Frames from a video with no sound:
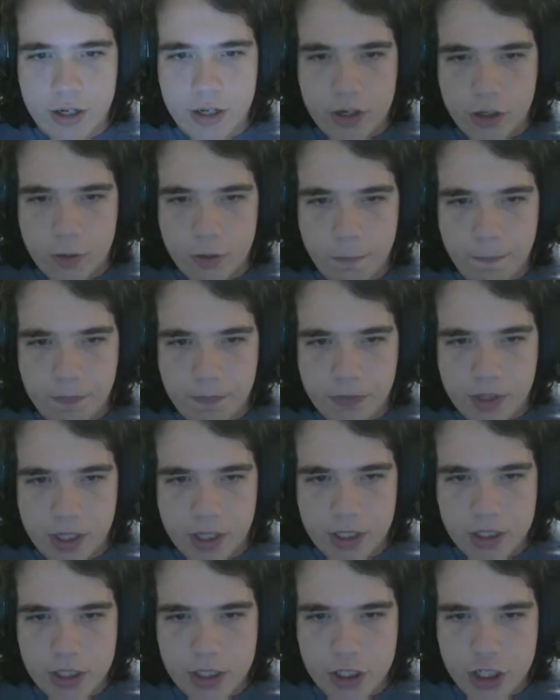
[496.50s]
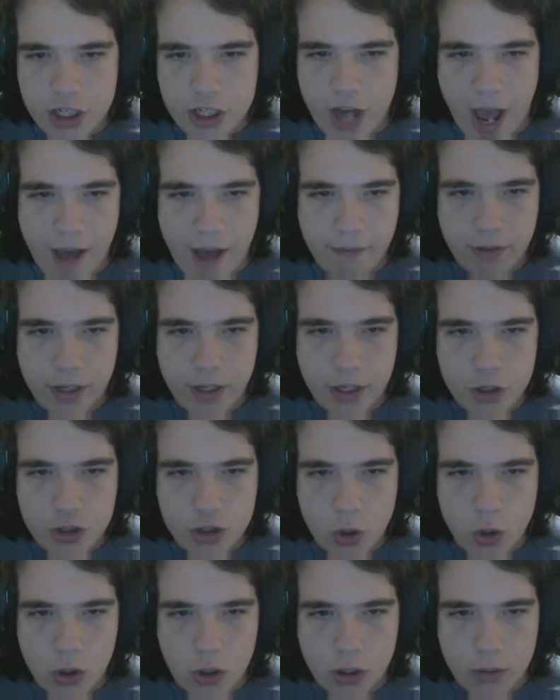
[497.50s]
do is to just have like a
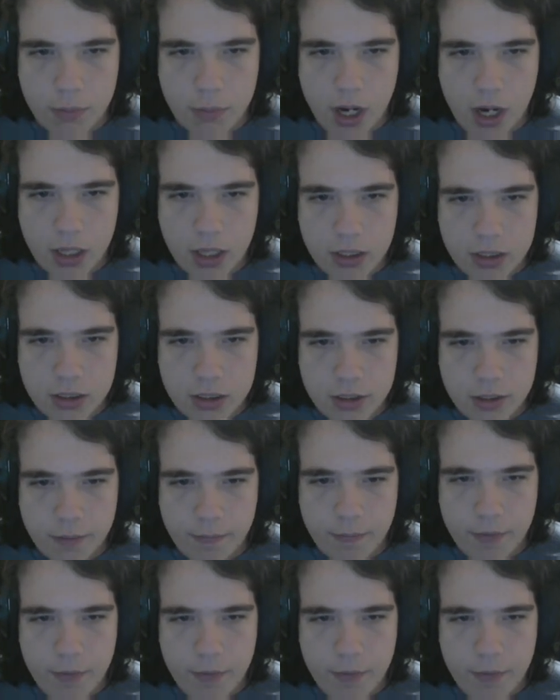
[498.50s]
shulker box